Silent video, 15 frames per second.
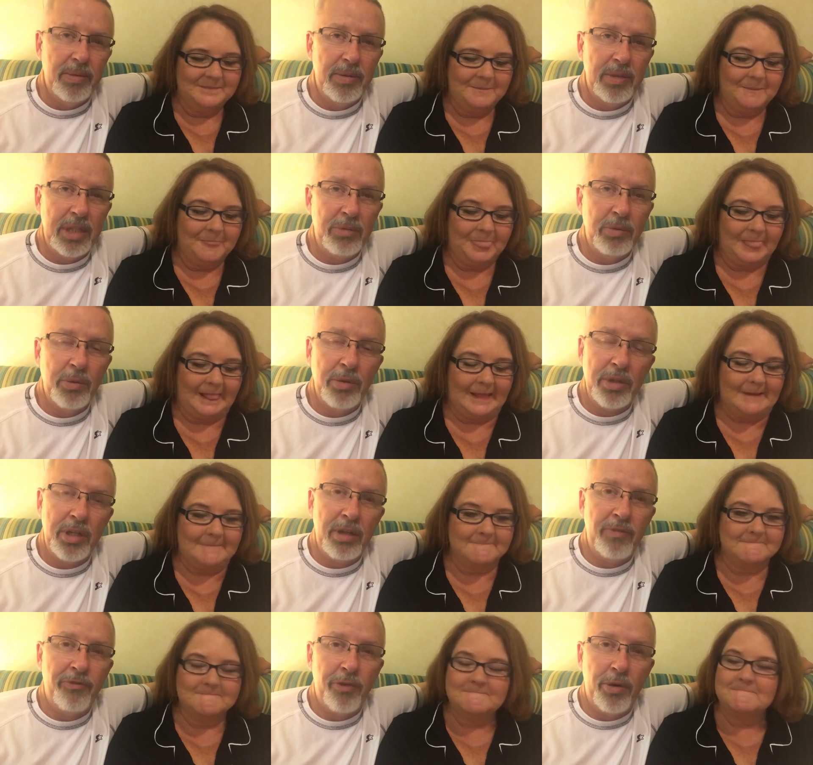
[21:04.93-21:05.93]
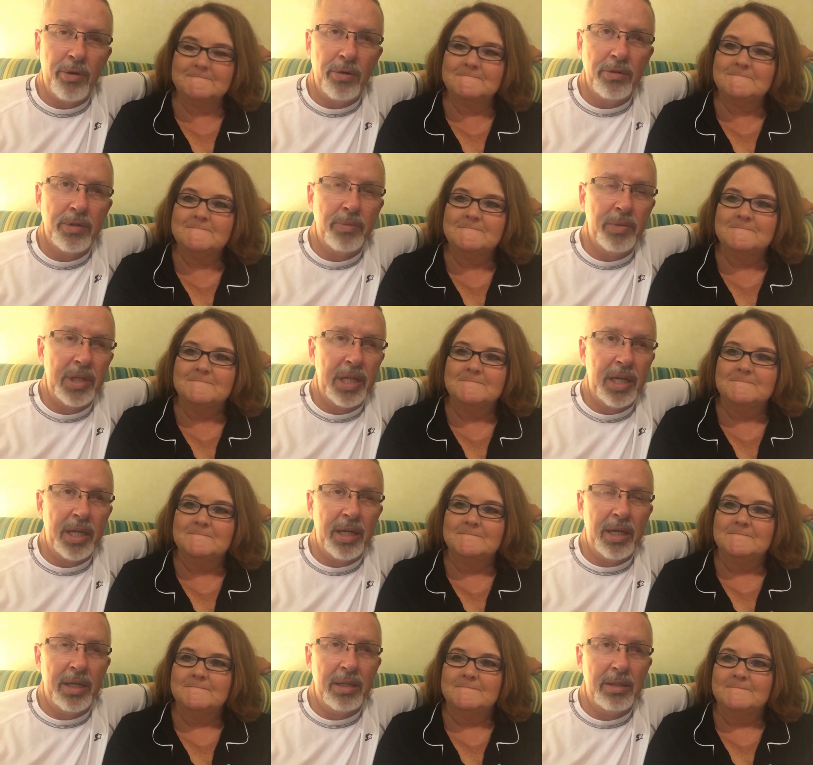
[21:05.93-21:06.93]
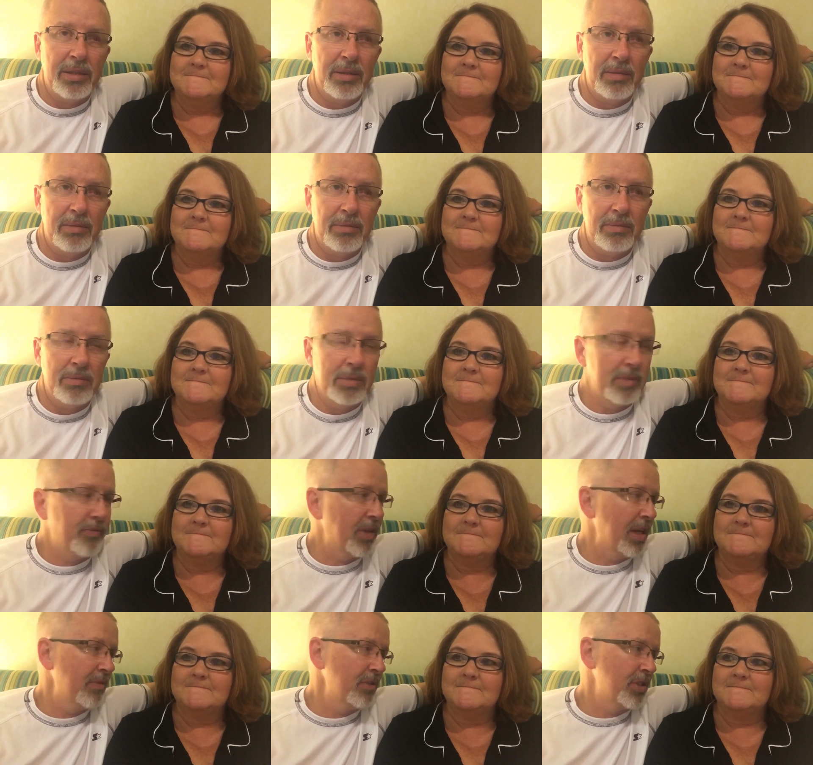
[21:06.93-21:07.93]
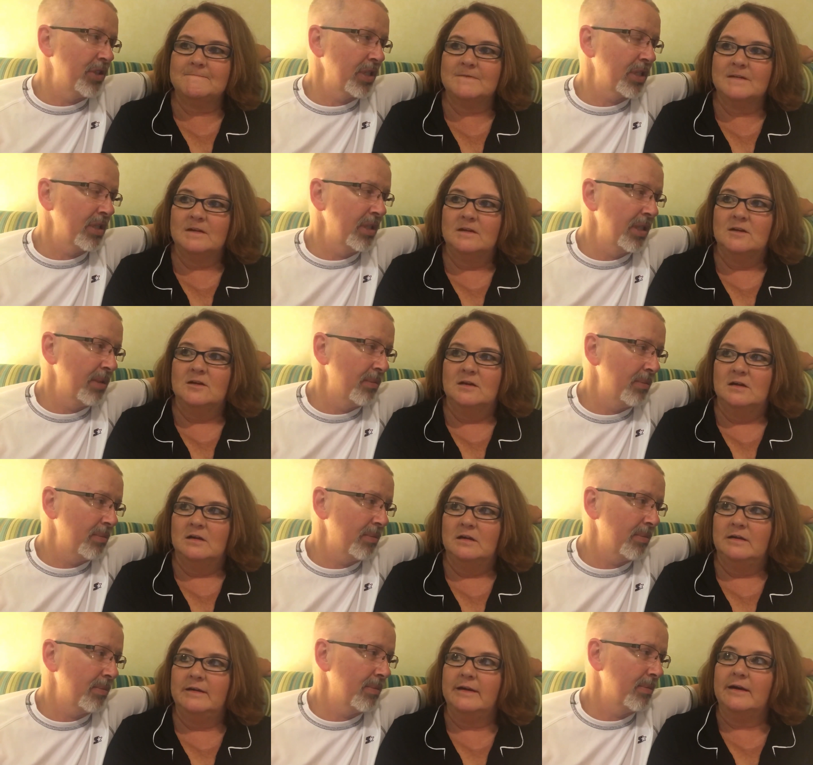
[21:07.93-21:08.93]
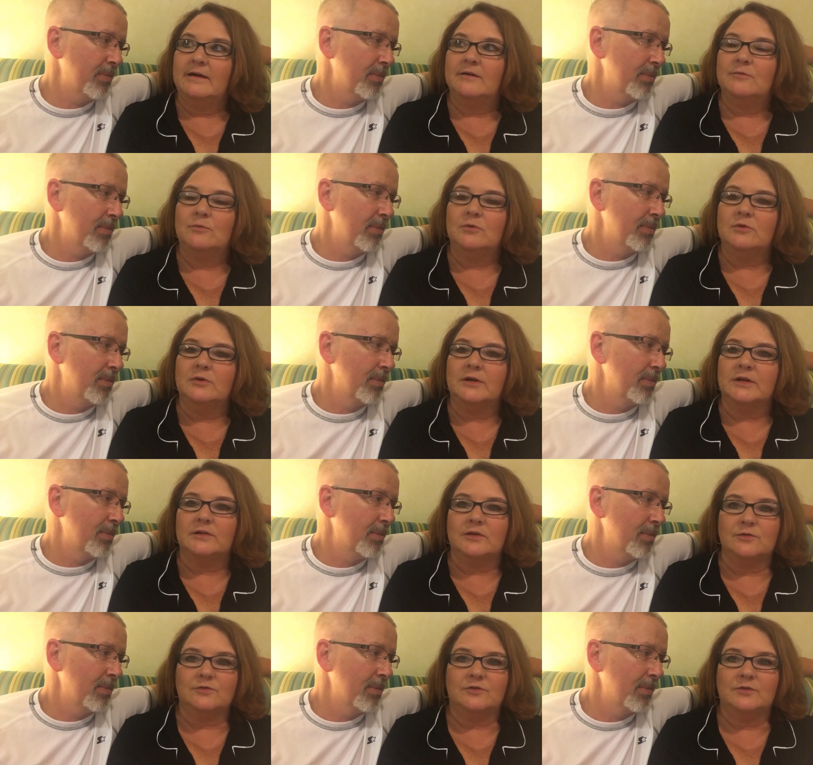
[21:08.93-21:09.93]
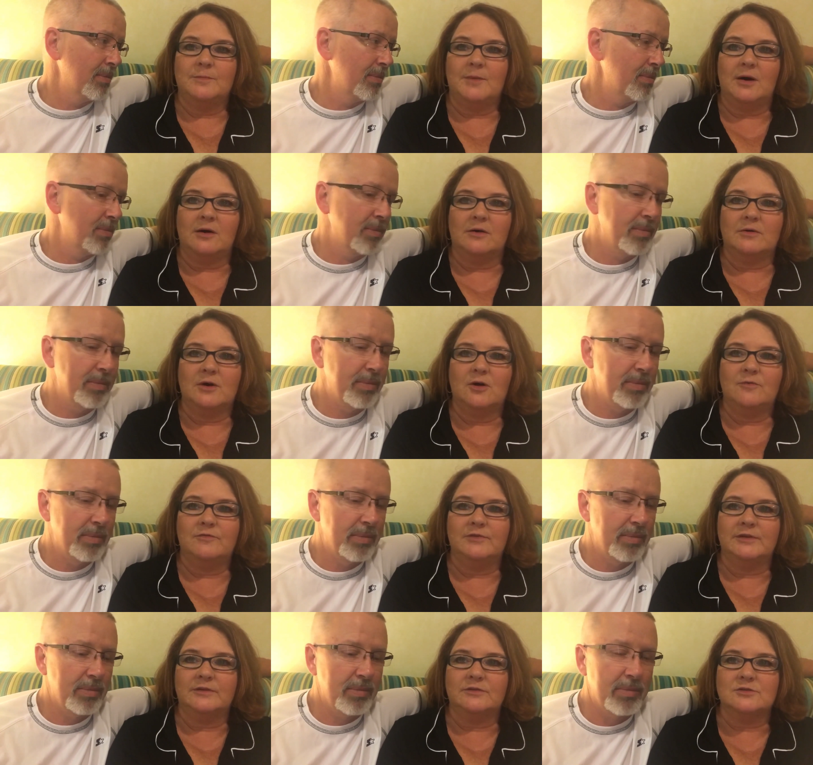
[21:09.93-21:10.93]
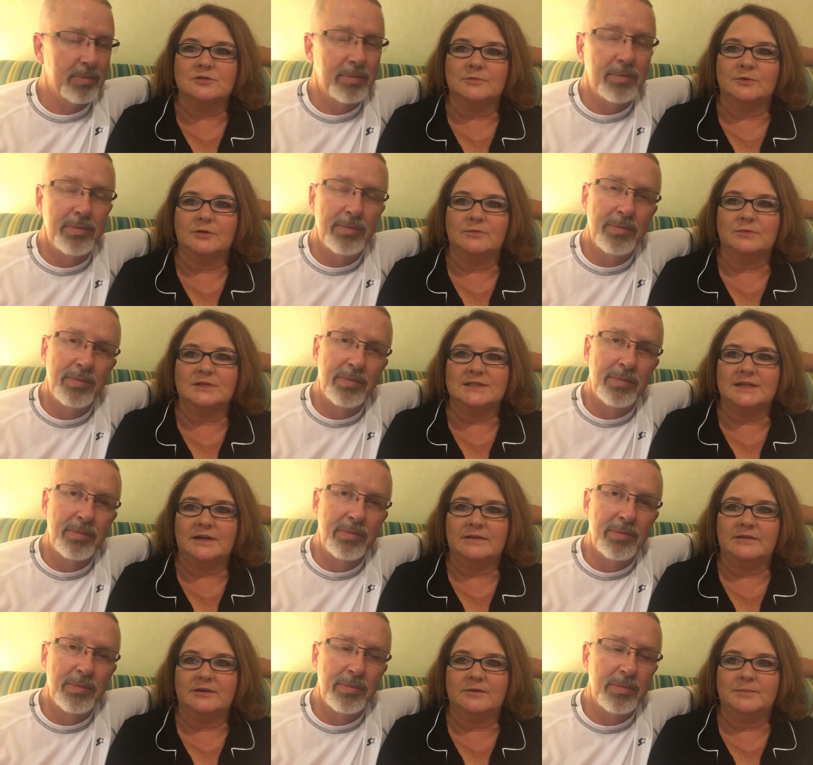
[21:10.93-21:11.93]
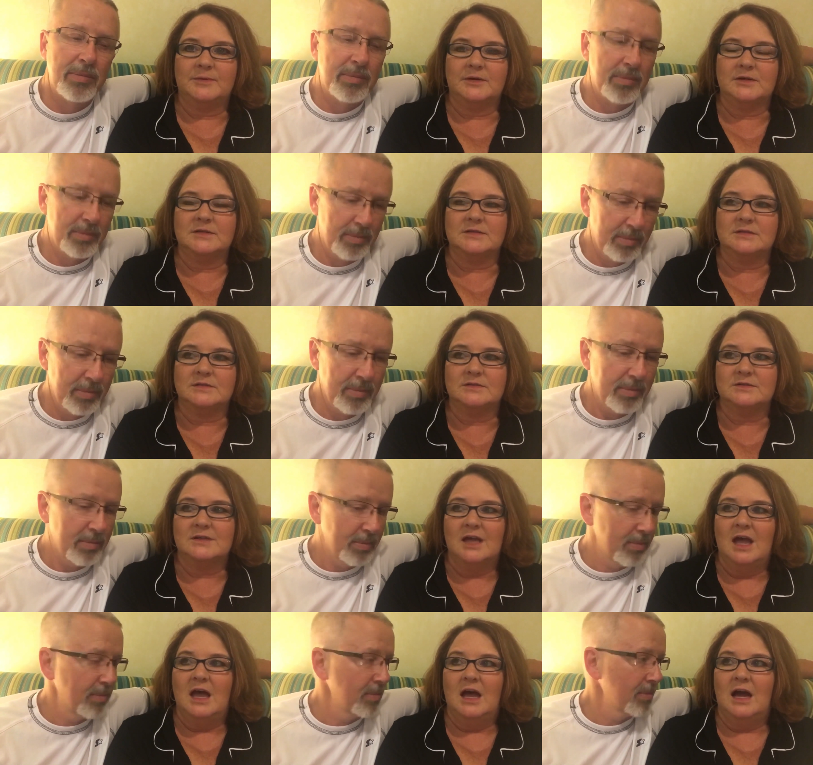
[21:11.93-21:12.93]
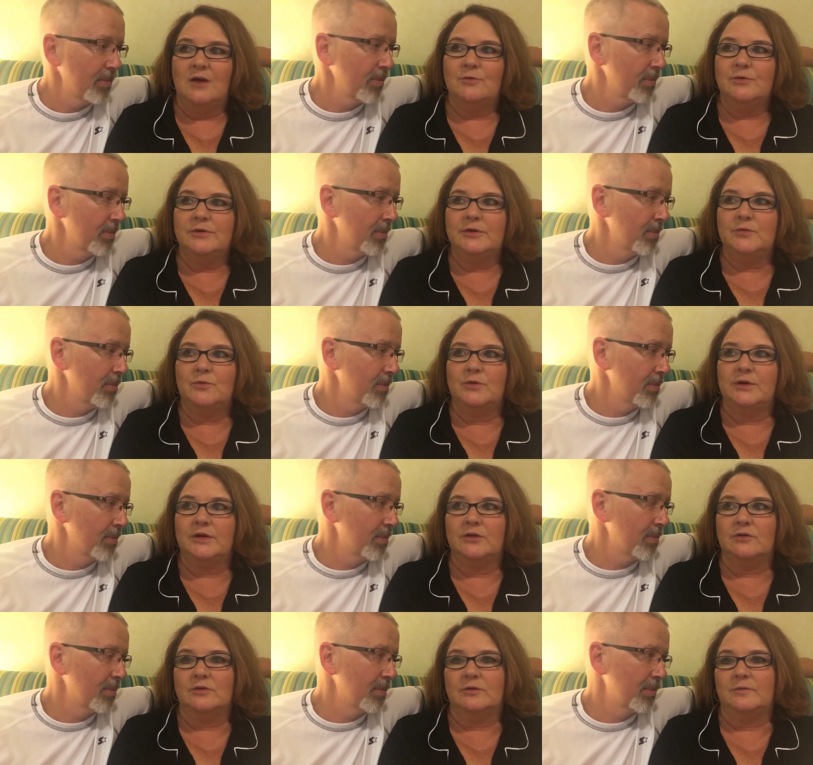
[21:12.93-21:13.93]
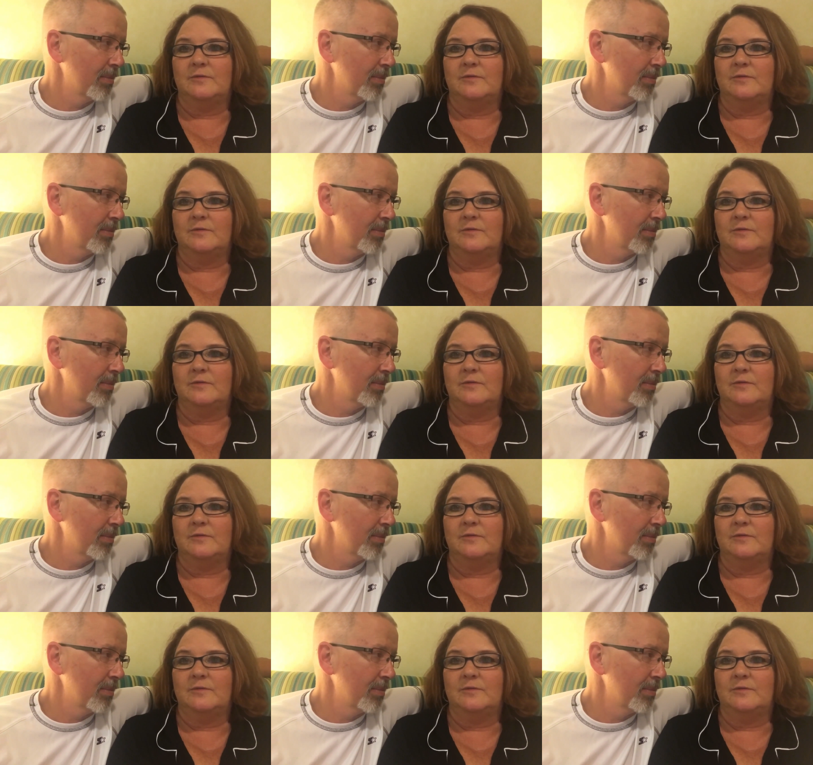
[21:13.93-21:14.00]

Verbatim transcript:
Speaker 1: Then we went done photos. We got, what, five or six of them?
Speaker 2: Yeah, we'll look at those tomorrow. Hopefully there's some good ones out of there because this, I really wanted good